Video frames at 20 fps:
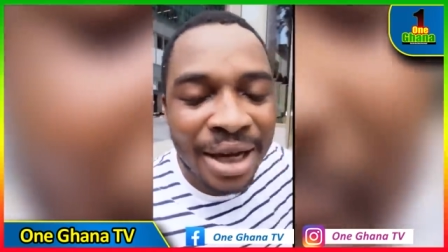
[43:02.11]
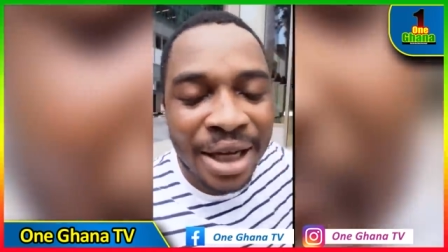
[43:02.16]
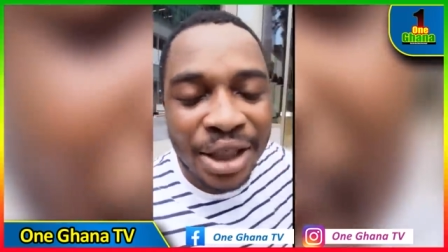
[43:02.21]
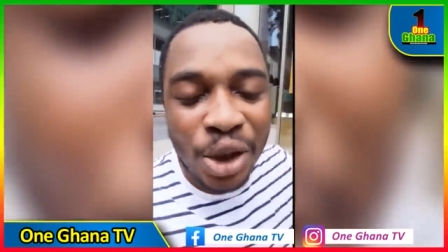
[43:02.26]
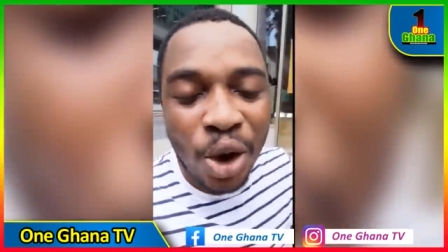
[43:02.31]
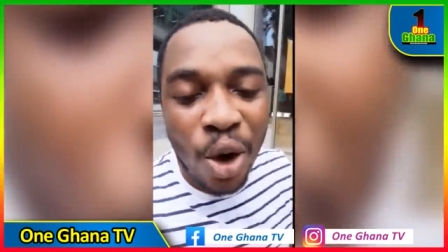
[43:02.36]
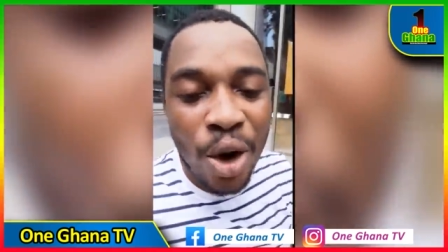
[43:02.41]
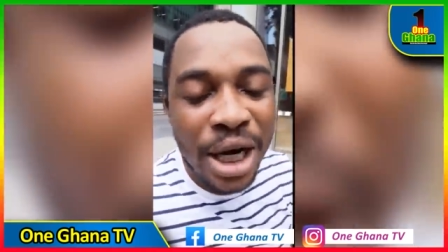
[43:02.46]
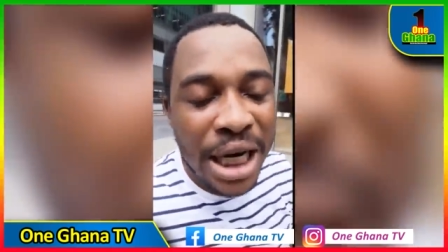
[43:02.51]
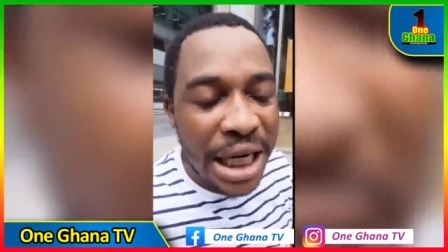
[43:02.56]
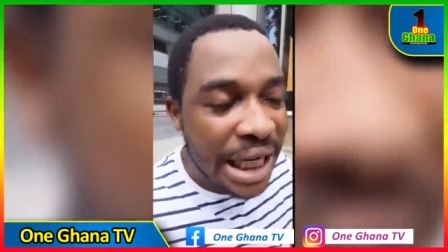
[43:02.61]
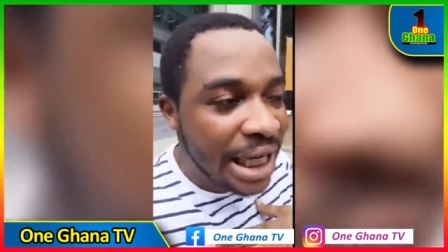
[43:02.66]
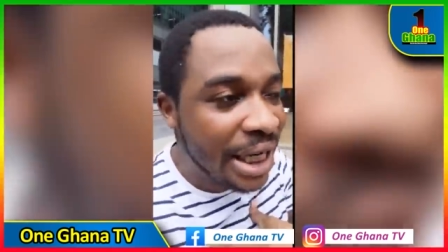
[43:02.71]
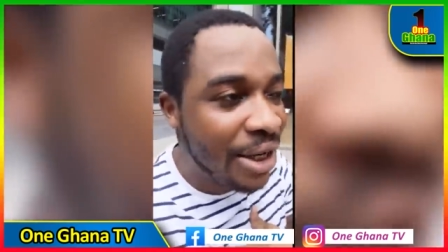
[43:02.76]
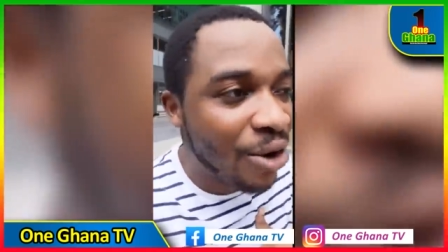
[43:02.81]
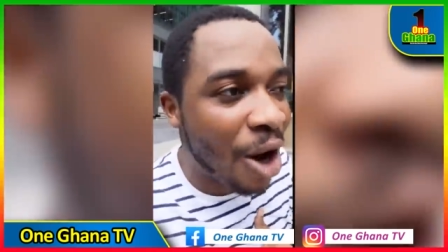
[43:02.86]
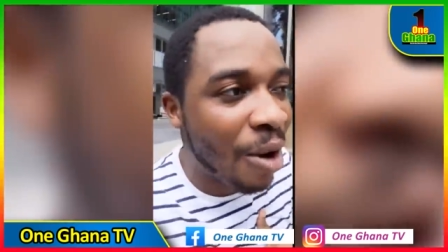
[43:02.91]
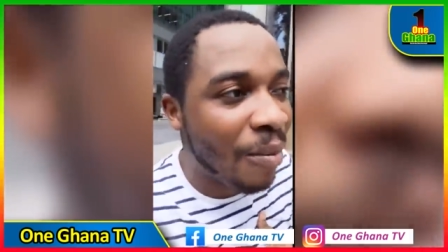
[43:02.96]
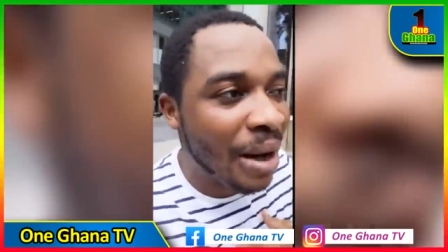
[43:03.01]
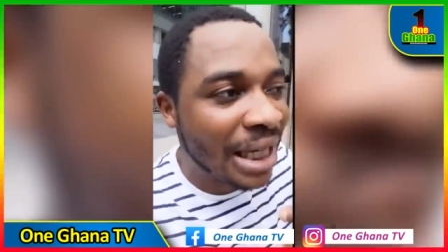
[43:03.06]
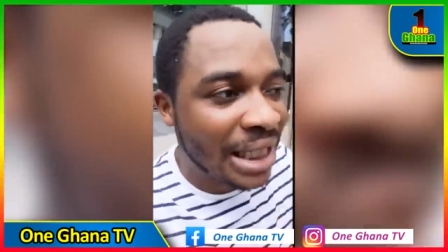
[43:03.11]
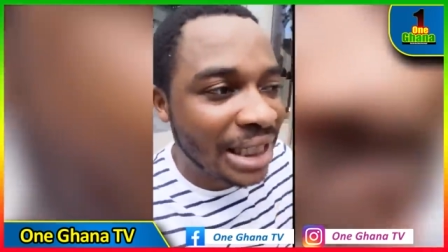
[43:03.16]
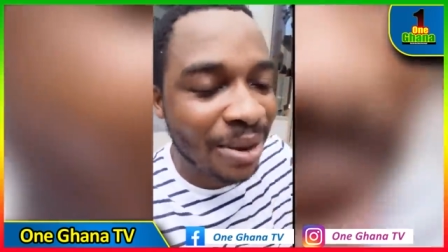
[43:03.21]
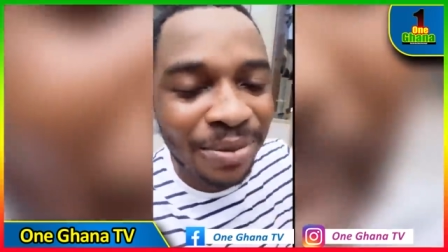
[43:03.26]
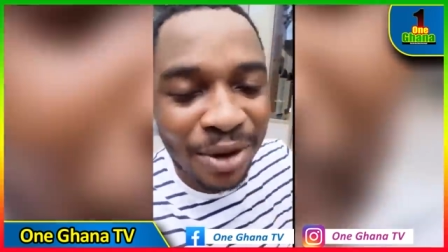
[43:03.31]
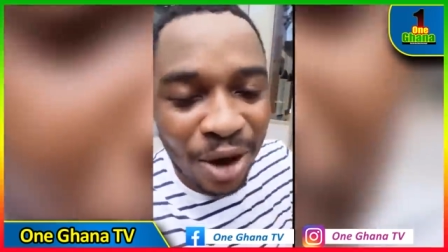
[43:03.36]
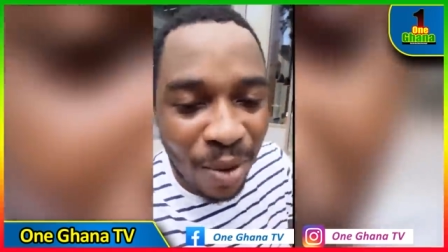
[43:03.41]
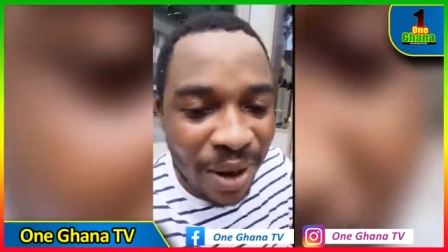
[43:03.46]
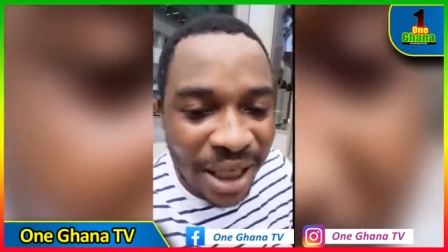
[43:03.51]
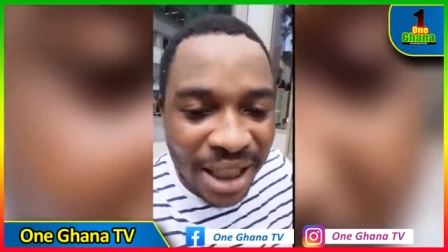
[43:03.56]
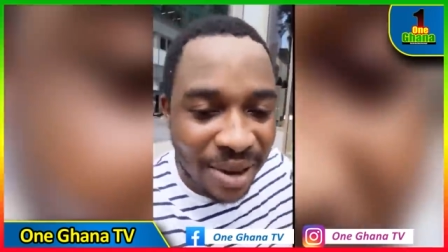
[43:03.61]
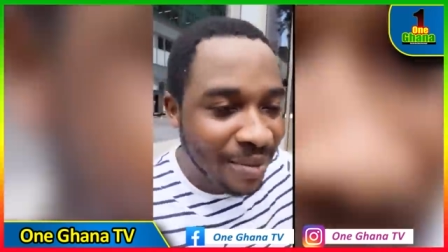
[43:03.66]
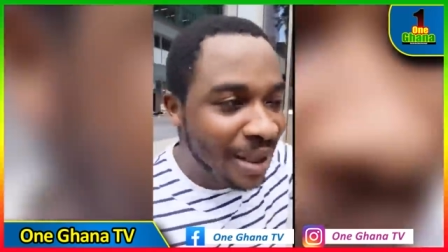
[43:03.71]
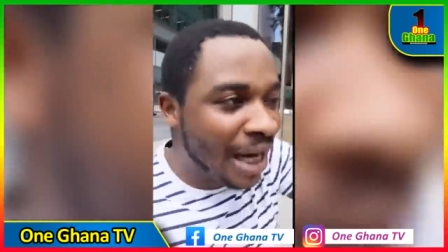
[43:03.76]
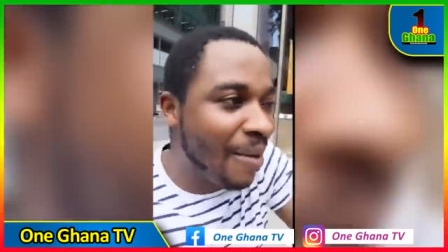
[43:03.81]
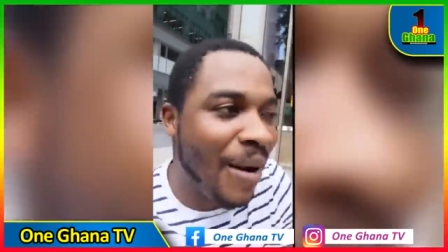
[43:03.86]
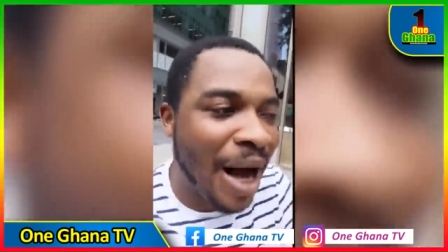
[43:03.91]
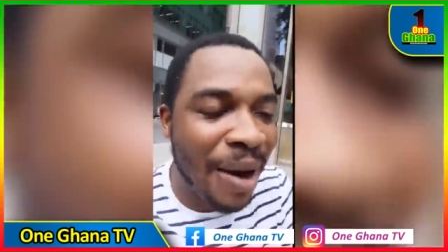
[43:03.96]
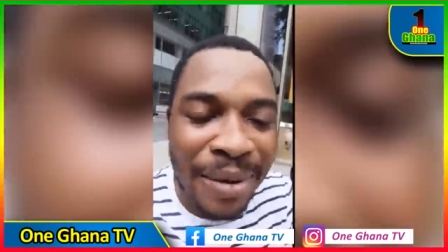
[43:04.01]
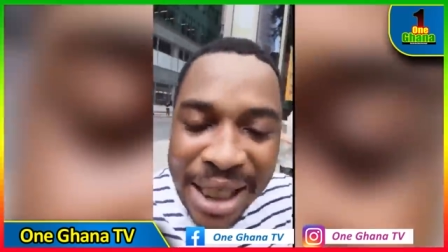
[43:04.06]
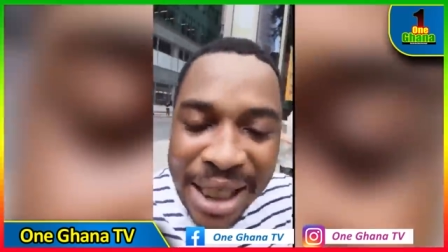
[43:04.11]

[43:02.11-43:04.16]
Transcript: So no match me or bet me about